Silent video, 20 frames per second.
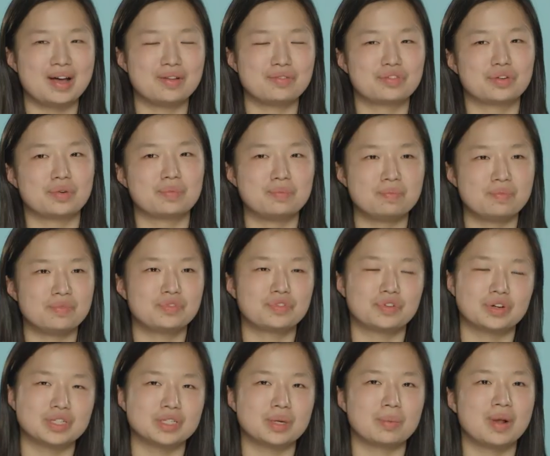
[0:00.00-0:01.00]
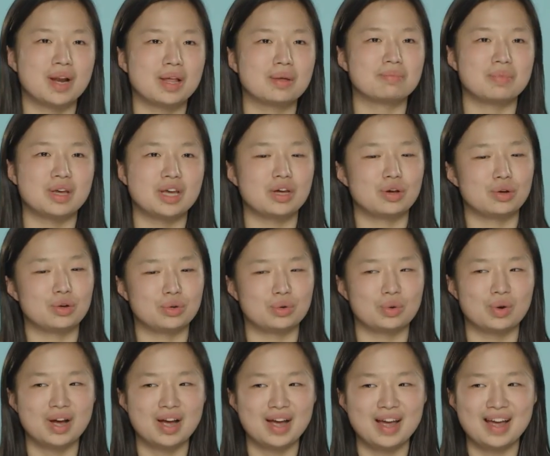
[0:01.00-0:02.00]
And for, for someone like me
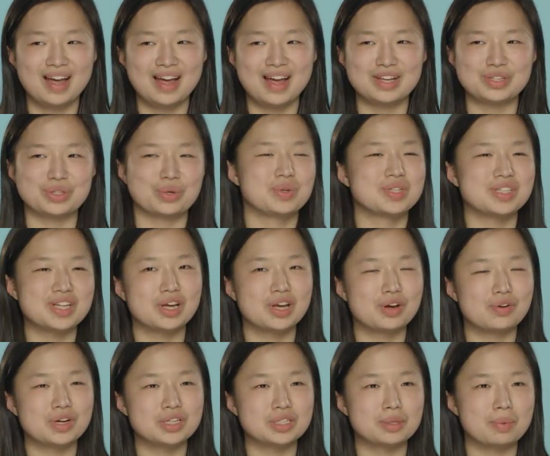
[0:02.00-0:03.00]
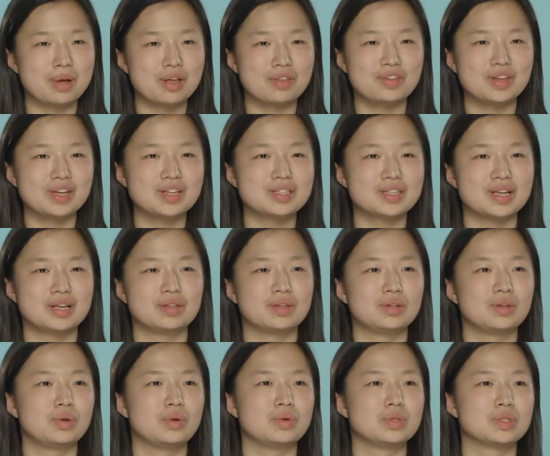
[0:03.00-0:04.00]
who is always curious about things
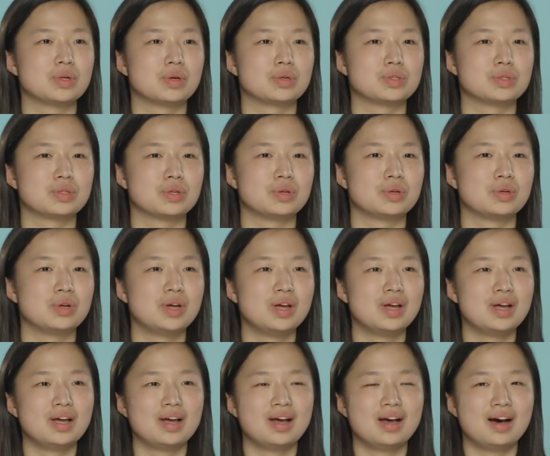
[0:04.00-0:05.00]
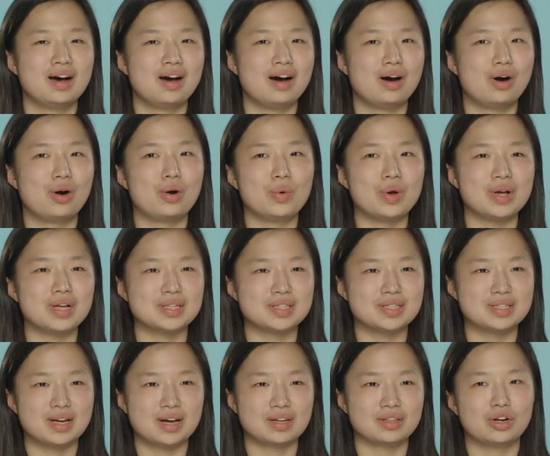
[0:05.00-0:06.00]
and who's also
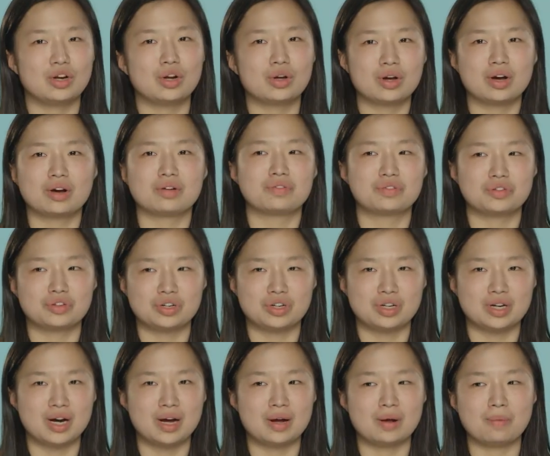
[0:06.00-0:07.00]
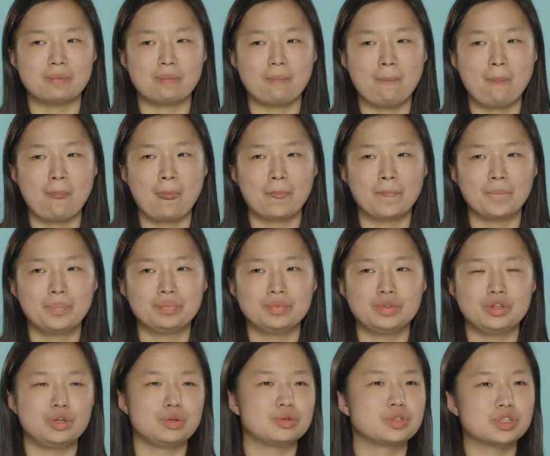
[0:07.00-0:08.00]
always on the lookout for um,
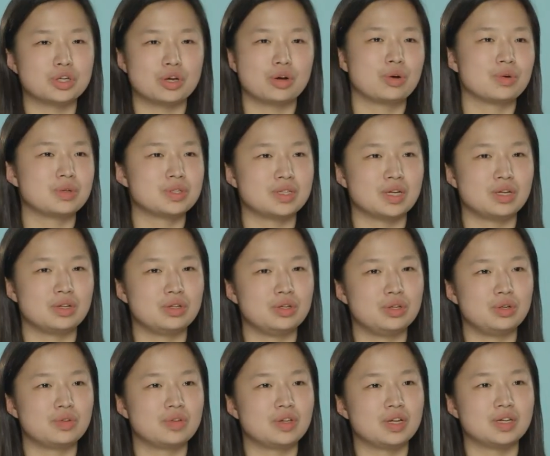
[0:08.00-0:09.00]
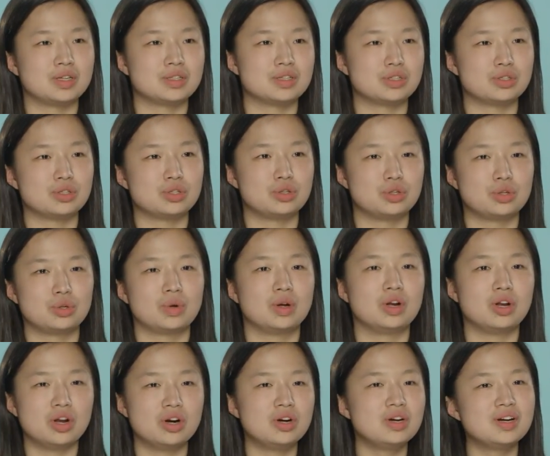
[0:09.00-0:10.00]
new skills and new things to do
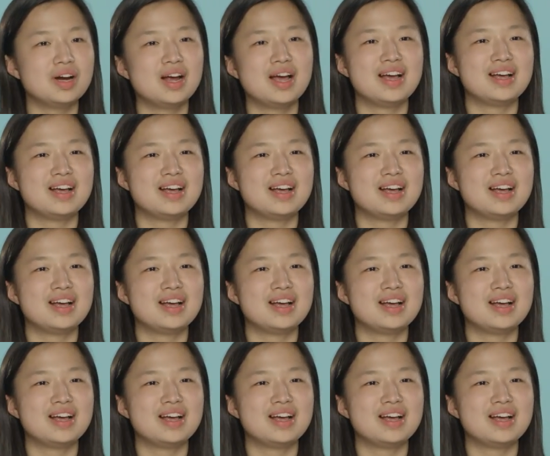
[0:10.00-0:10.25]
and learn,